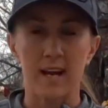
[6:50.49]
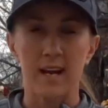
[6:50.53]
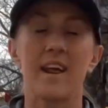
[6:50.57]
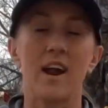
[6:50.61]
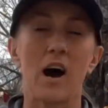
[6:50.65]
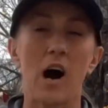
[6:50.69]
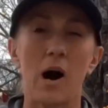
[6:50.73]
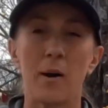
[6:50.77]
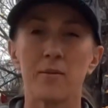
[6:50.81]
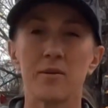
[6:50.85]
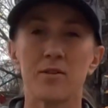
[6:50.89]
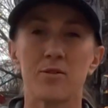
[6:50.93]
and
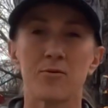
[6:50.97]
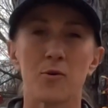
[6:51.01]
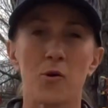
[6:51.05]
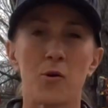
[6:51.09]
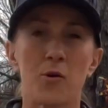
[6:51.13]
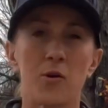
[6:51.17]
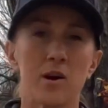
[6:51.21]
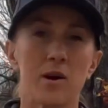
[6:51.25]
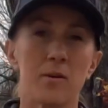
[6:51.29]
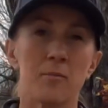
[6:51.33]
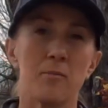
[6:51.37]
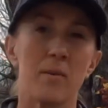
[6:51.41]
I'll be
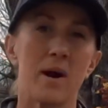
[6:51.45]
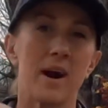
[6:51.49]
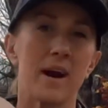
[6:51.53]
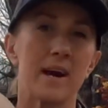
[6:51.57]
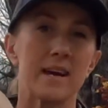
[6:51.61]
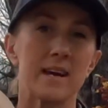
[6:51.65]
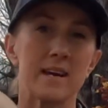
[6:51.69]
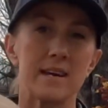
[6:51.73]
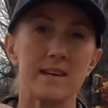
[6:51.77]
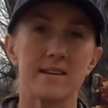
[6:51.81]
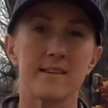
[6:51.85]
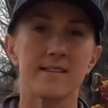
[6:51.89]
throwing
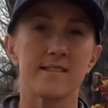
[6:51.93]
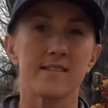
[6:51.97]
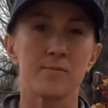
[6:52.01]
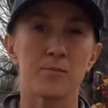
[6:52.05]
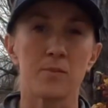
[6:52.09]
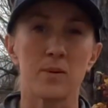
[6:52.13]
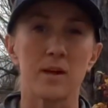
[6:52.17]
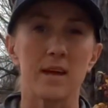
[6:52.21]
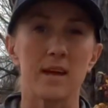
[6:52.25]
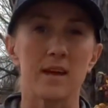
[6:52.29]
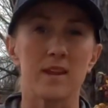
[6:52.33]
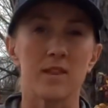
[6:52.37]
my
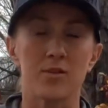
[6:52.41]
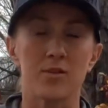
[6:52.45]
ESP